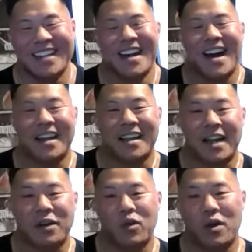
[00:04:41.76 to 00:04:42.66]
I
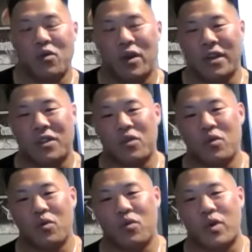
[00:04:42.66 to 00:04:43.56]
kind of went with
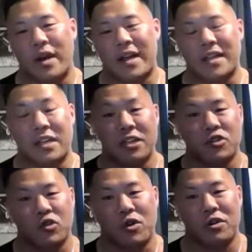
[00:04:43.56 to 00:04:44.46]
what I could
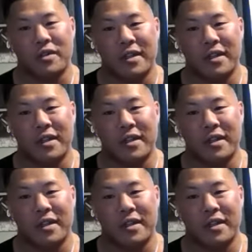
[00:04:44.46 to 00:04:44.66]
control.